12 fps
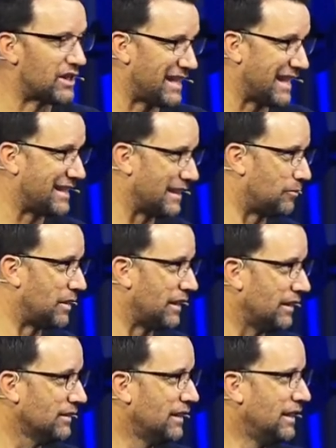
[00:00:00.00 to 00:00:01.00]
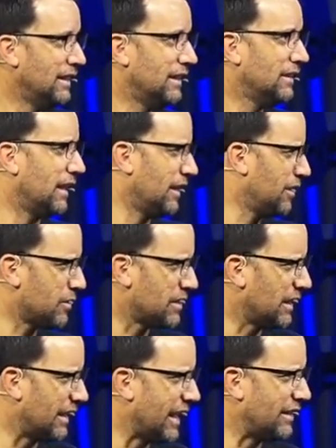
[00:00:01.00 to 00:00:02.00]
texted me I think it was
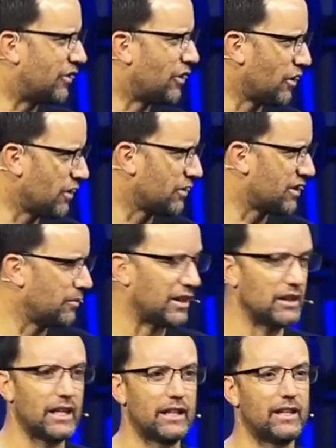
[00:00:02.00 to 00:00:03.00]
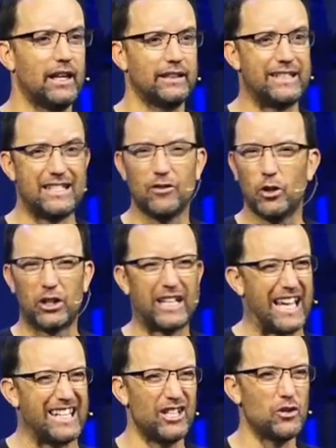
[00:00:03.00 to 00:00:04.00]
like 8.30 or something like that. Devo,
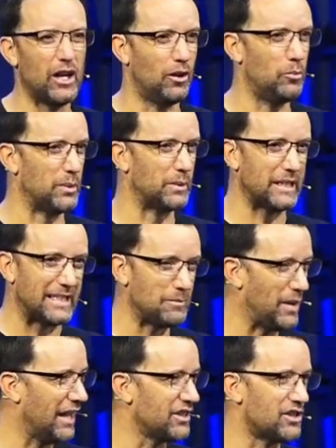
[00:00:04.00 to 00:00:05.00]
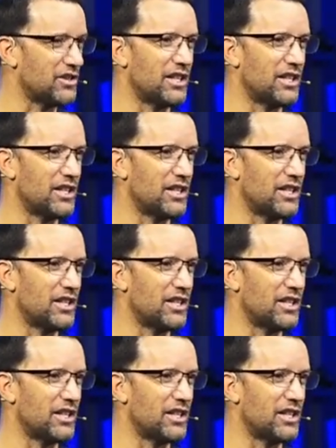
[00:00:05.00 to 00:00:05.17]
can you help? Pastors